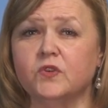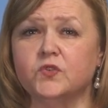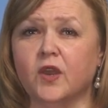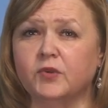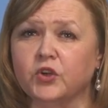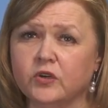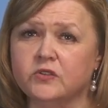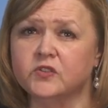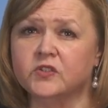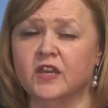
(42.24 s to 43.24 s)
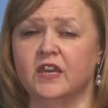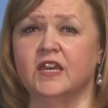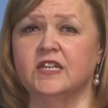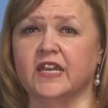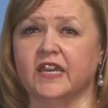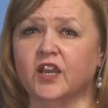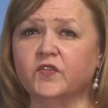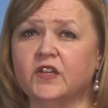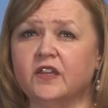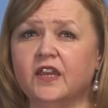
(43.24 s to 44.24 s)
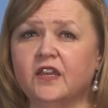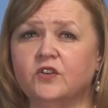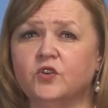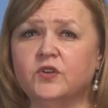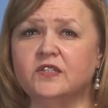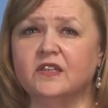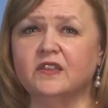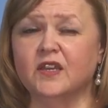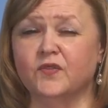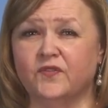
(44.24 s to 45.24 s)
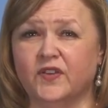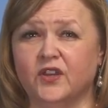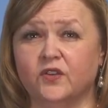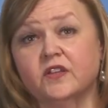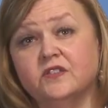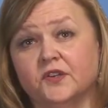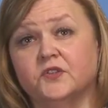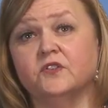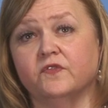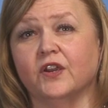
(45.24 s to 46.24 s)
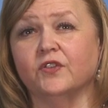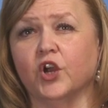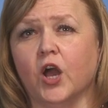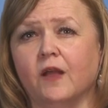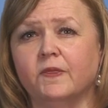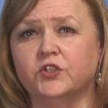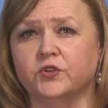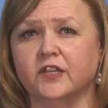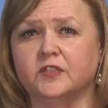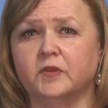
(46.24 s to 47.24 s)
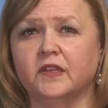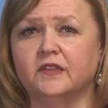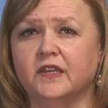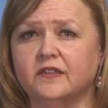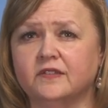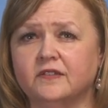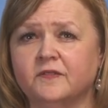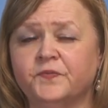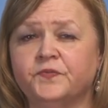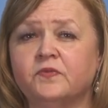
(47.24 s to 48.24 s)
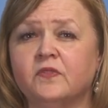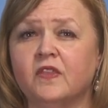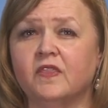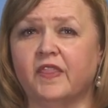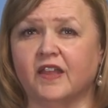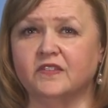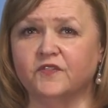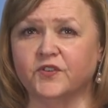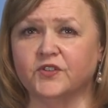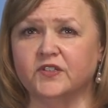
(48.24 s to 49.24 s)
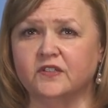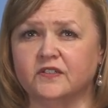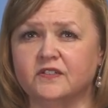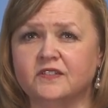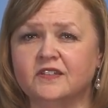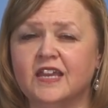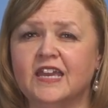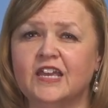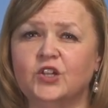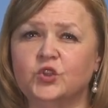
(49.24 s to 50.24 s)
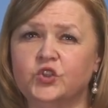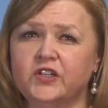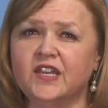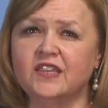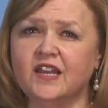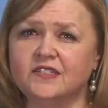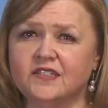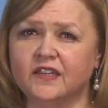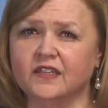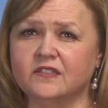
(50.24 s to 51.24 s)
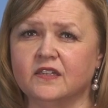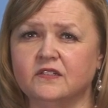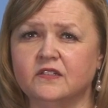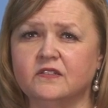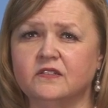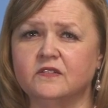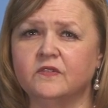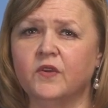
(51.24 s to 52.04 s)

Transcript: So I'm a nurse taking care of a client who is in liver failure that's so severe they're on the transplant list. That's the first sentence. Look at that second sentence.